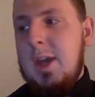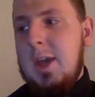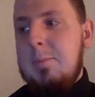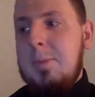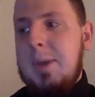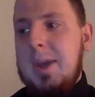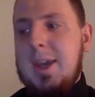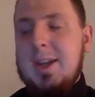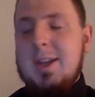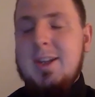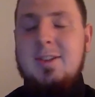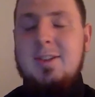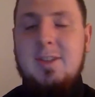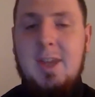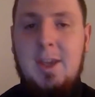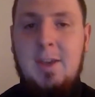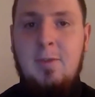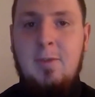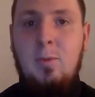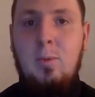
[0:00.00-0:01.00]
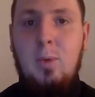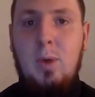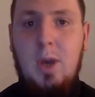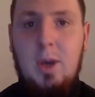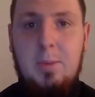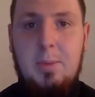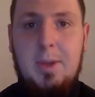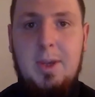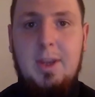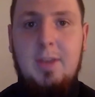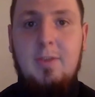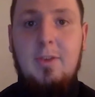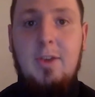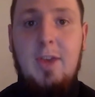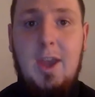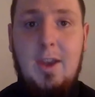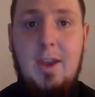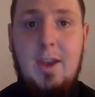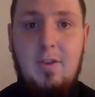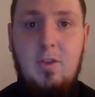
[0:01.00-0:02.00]
making a safe workplace for
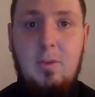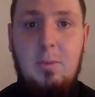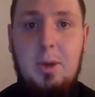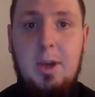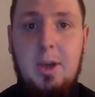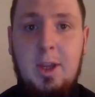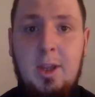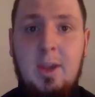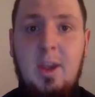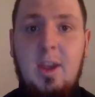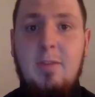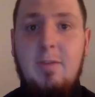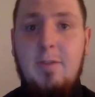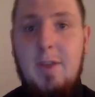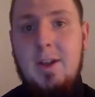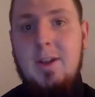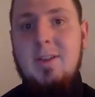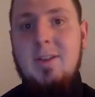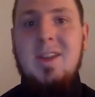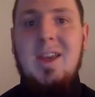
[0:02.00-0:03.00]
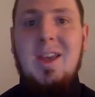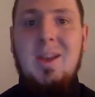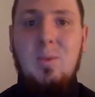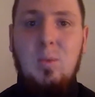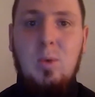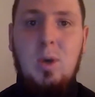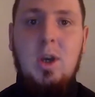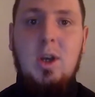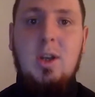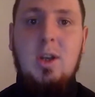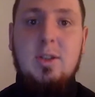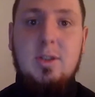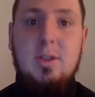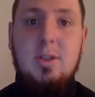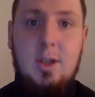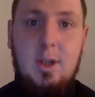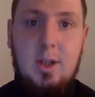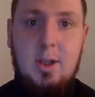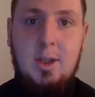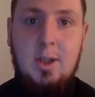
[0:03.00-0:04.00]
everybody, fans and workers
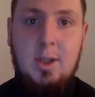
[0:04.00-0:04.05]
alike.